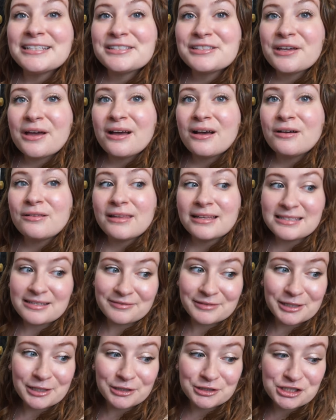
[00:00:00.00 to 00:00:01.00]
so let's have
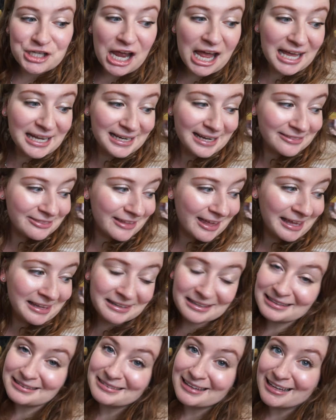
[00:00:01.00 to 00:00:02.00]
a little chat and
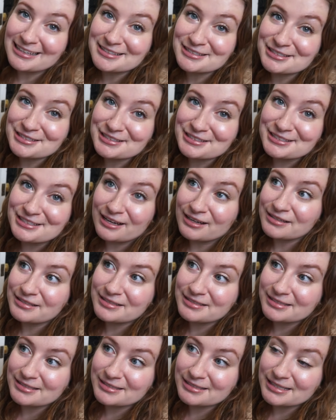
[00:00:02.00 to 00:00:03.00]
then let's
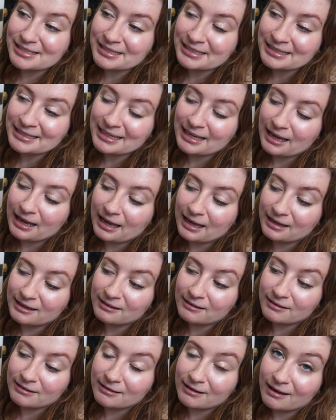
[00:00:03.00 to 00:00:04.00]
dust
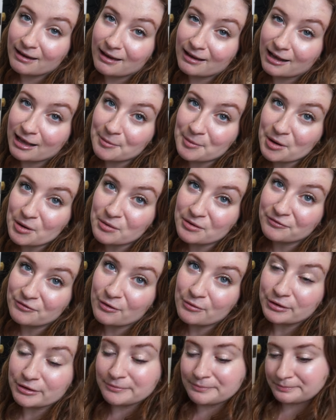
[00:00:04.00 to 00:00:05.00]
and uh, keep going
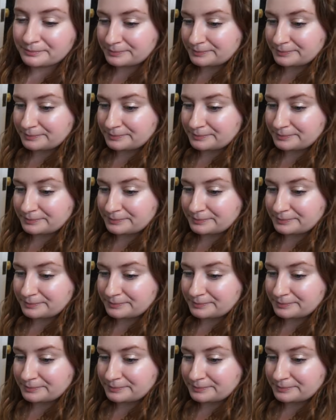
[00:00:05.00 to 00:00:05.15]
forward.